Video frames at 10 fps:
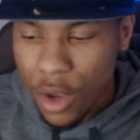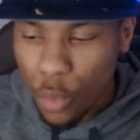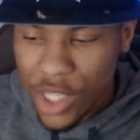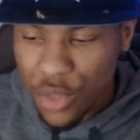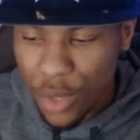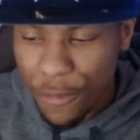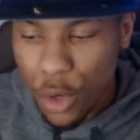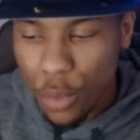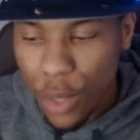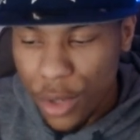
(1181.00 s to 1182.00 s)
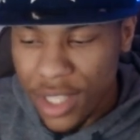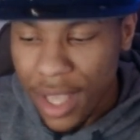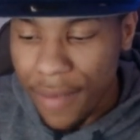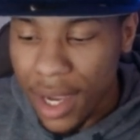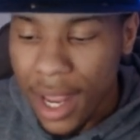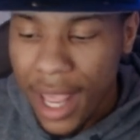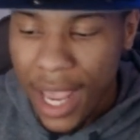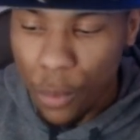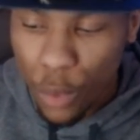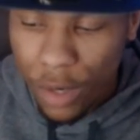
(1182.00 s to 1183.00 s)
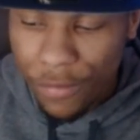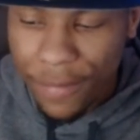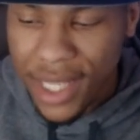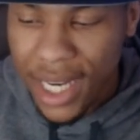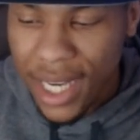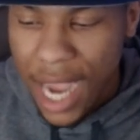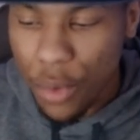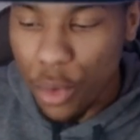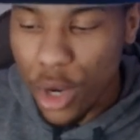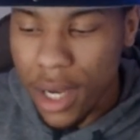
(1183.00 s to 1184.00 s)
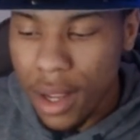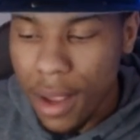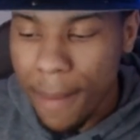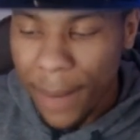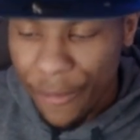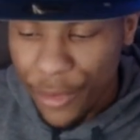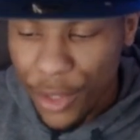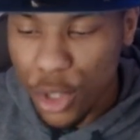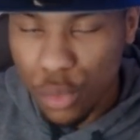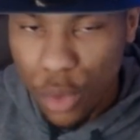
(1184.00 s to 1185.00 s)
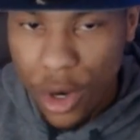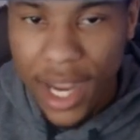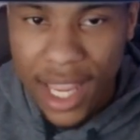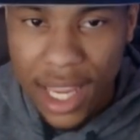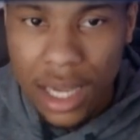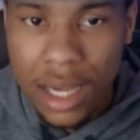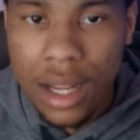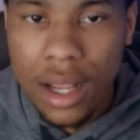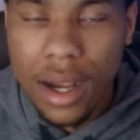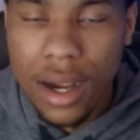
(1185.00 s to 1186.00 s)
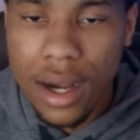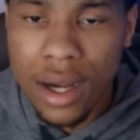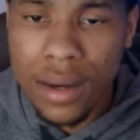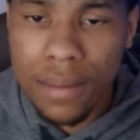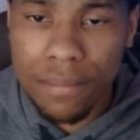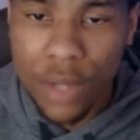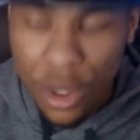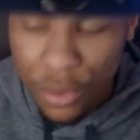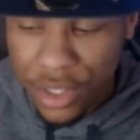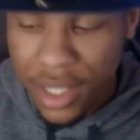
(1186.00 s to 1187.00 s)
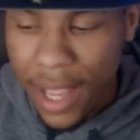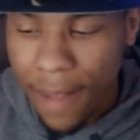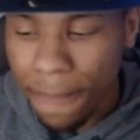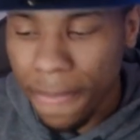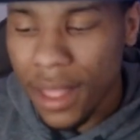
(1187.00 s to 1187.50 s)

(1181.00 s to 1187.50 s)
one twenty-four, one oh seven and one fifteen, ninety-one. Both of those were in um, Golden State.